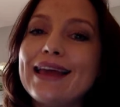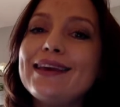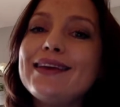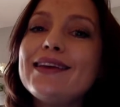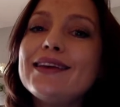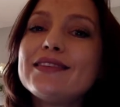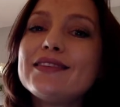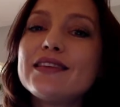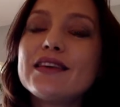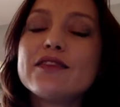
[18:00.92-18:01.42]

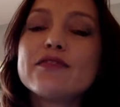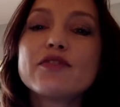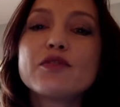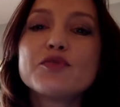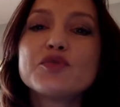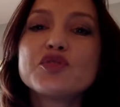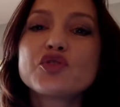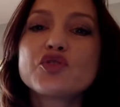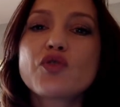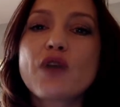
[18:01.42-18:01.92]
anything
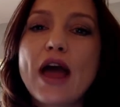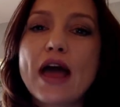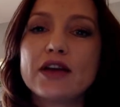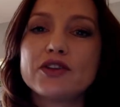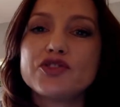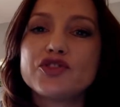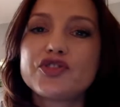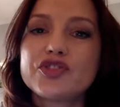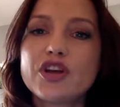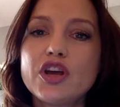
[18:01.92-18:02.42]
from
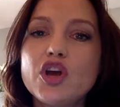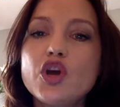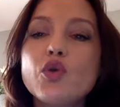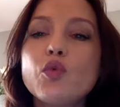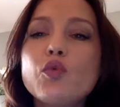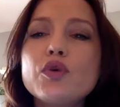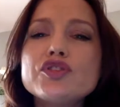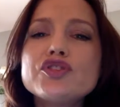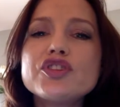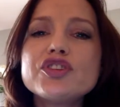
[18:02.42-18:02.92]
scratch,
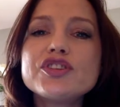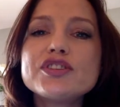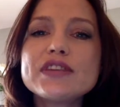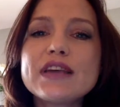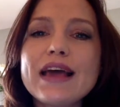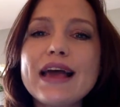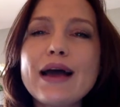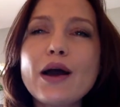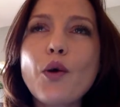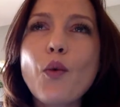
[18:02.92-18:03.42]
which
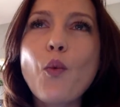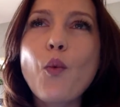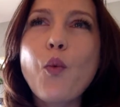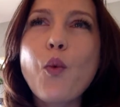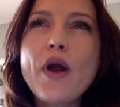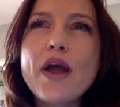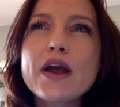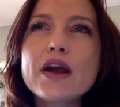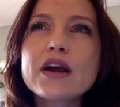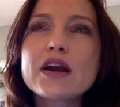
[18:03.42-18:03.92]
is
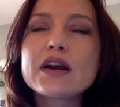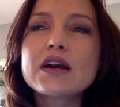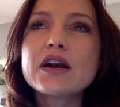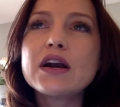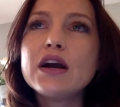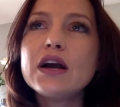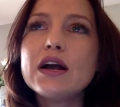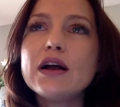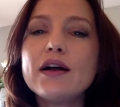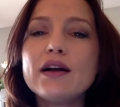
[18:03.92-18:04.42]

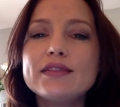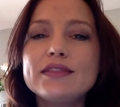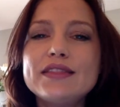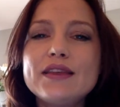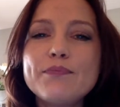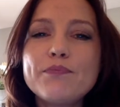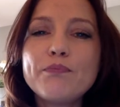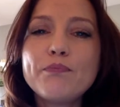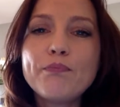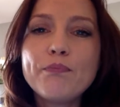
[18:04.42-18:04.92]
where
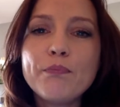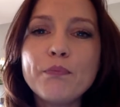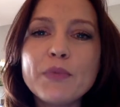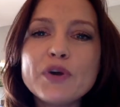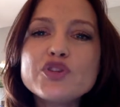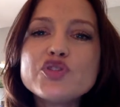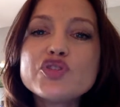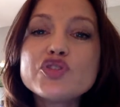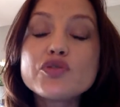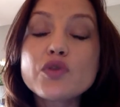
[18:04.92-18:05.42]
the
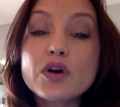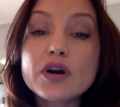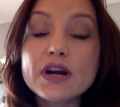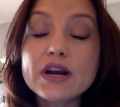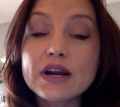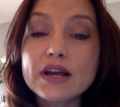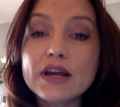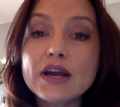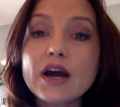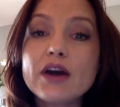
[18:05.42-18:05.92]

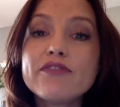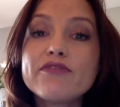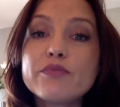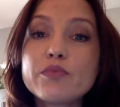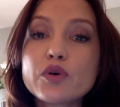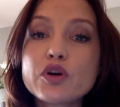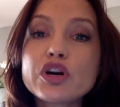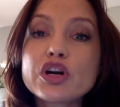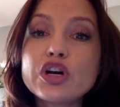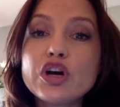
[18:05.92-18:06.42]
majority of
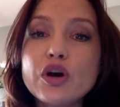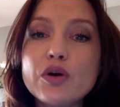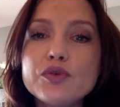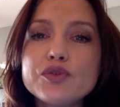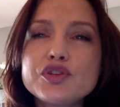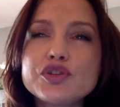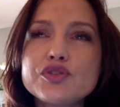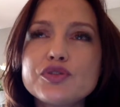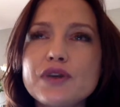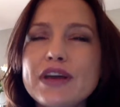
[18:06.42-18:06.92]
work
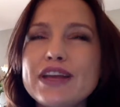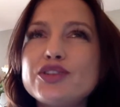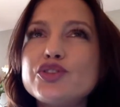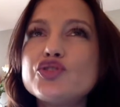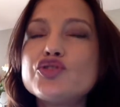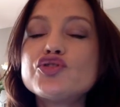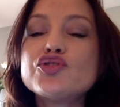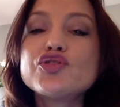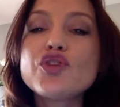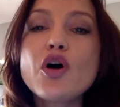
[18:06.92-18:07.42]
goes to.
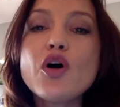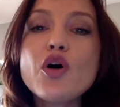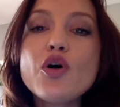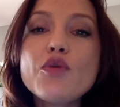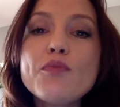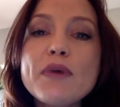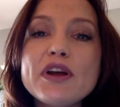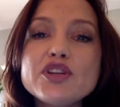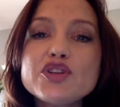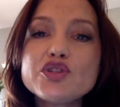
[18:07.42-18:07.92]
It's
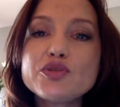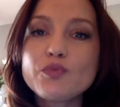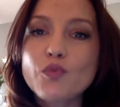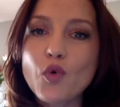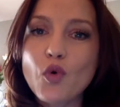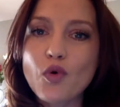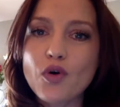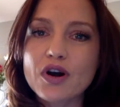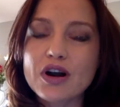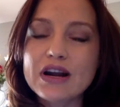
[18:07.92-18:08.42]
so much
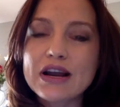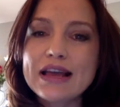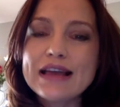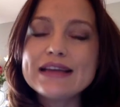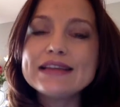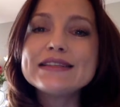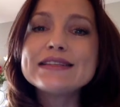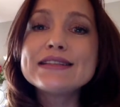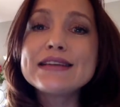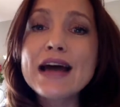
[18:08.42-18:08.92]
more
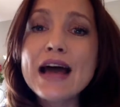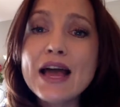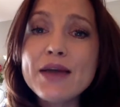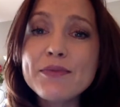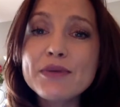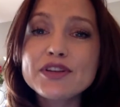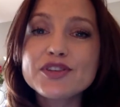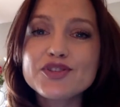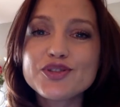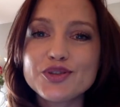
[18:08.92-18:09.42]

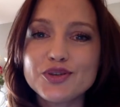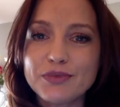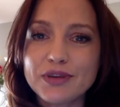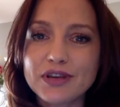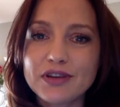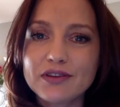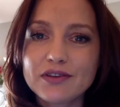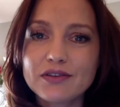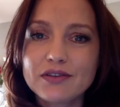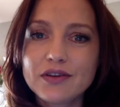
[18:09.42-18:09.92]

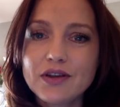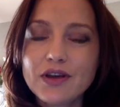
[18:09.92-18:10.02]
time-consuming,